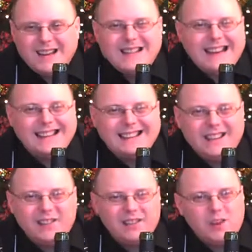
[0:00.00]
technically,
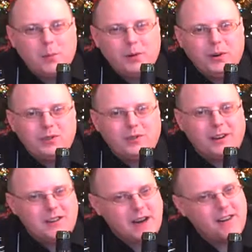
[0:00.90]
there is no producer or
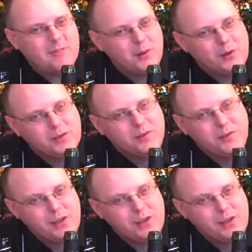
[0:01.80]
executive producer for